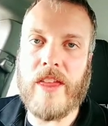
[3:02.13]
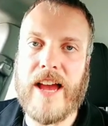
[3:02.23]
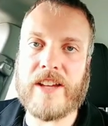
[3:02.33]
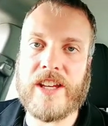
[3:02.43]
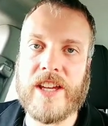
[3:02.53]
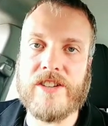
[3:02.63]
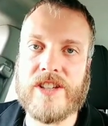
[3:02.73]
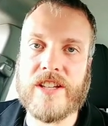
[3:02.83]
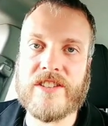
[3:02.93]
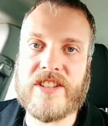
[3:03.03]
That kid
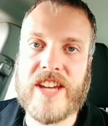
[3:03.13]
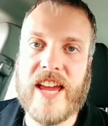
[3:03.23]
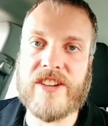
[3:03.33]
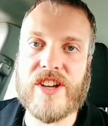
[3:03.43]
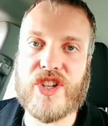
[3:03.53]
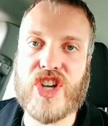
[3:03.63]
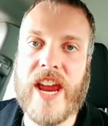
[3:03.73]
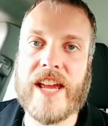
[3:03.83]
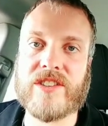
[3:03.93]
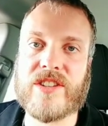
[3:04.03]
didn't stand a
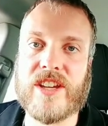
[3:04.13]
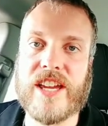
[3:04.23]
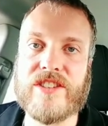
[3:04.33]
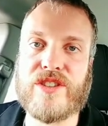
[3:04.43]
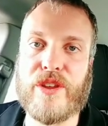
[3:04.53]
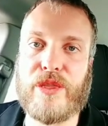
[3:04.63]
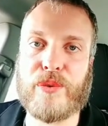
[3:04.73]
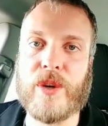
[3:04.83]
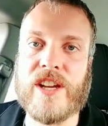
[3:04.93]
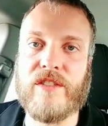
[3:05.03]
chance against the
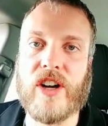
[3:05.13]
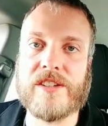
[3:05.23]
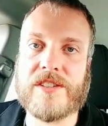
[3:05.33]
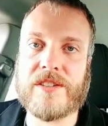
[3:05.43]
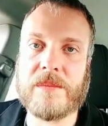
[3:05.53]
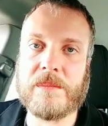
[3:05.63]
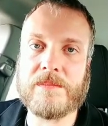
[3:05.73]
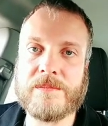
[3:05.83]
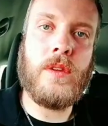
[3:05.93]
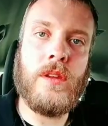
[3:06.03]
three of us.
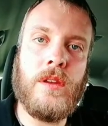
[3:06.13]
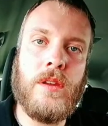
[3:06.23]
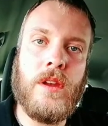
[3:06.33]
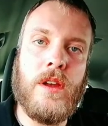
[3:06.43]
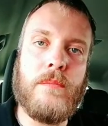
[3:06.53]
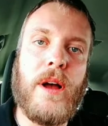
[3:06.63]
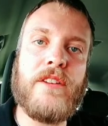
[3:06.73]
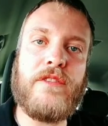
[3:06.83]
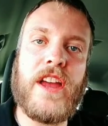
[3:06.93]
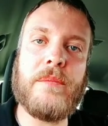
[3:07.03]

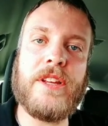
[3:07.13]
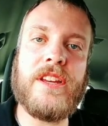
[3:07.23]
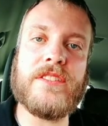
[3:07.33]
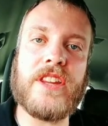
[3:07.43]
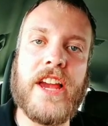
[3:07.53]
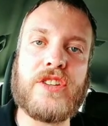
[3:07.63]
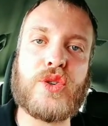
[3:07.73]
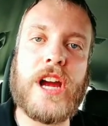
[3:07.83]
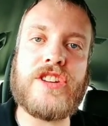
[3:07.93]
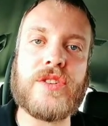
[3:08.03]
My family is like
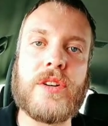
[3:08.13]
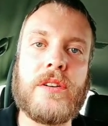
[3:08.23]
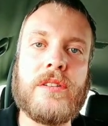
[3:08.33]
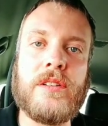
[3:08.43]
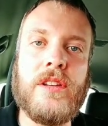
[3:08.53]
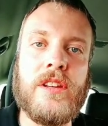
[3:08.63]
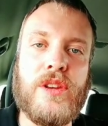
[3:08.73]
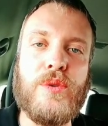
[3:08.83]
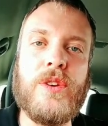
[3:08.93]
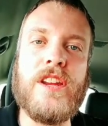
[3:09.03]
treasure.
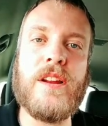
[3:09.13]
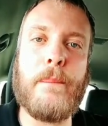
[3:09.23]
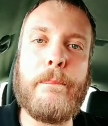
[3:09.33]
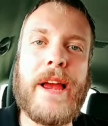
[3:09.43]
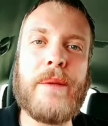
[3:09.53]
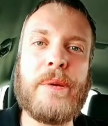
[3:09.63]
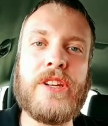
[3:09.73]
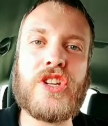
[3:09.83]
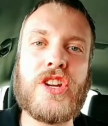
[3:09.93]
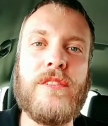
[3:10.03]
You need a map
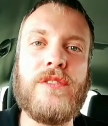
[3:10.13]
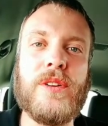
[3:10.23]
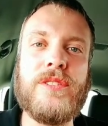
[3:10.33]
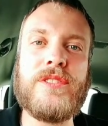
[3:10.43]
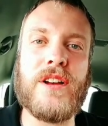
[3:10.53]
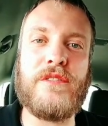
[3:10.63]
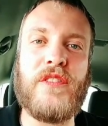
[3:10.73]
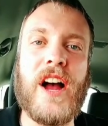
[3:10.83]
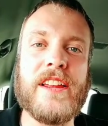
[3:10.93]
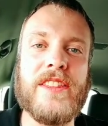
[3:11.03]
and a shovel to
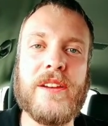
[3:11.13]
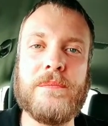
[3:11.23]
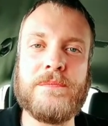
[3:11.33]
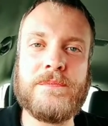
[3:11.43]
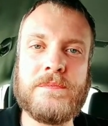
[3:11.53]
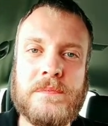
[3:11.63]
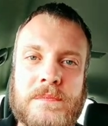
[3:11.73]
find them.